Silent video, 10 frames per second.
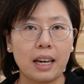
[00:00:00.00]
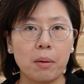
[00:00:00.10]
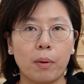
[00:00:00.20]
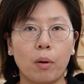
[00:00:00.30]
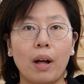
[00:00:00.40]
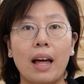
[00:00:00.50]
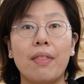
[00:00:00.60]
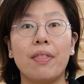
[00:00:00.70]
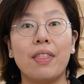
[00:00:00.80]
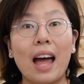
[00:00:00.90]
cable
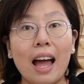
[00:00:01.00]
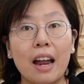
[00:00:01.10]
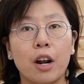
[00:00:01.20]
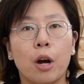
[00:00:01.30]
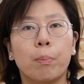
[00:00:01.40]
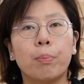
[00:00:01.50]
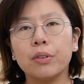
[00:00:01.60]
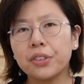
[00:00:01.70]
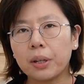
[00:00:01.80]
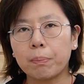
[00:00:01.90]
and then
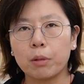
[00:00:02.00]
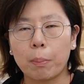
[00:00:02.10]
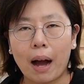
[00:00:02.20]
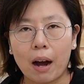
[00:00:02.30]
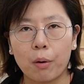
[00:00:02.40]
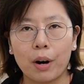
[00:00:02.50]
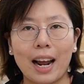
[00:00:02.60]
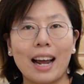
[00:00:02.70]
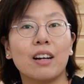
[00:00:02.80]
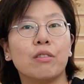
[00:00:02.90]
boosts up the power
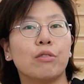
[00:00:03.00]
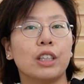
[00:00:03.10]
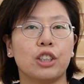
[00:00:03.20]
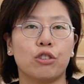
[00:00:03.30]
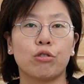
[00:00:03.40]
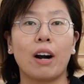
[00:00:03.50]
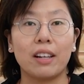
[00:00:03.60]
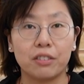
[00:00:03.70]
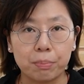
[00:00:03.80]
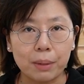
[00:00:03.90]
and
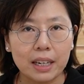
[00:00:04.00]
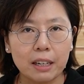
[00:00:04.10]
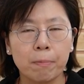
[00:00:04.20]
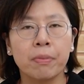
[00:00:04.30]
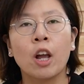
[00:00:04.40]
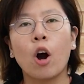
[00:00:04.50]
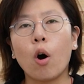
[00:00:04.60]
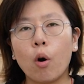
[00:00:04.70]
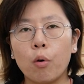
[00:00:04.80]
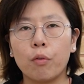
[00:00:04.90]
retransmit it
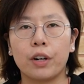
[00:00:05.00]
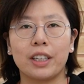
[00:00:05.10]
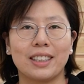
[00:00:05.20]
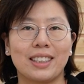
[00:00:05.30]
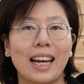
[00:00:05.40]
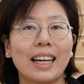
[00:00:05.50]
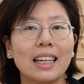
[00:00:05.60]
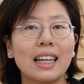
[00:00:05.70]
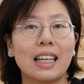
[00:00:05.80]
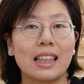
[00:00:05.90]
over the
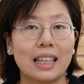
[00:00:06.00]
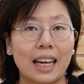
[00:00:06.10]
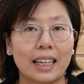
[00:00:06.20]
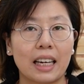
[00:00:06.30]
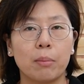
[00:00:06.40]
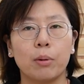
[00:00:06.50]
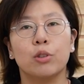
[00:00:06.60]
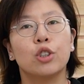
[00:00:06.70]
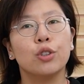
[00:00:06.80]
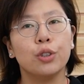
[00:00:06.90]
second Ethernet
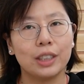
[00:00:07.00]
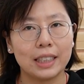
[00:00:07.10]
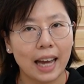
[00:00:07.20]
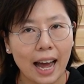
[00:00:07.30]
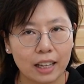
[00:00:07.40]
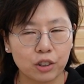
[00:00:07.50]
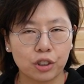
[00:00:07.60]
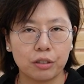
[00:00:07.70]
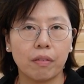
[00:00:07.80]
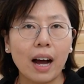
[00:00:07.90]
cable to the
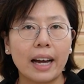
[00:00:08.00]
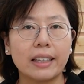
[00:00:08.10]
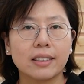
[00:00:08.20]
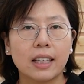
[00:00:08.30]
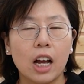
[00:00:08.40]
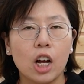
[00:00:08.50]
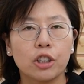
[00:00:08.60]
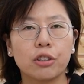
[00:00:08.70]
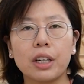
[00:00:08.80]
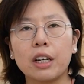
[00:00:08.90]
edge device.
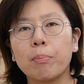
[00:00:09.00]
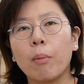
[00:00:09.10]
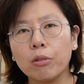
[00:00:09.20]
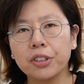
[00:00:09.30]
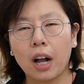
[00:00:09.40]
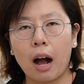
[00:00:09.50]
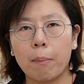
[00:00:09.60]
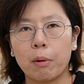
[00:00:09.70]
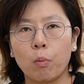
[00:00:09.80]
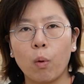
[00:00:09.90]
So in the most
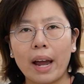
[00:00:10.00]
common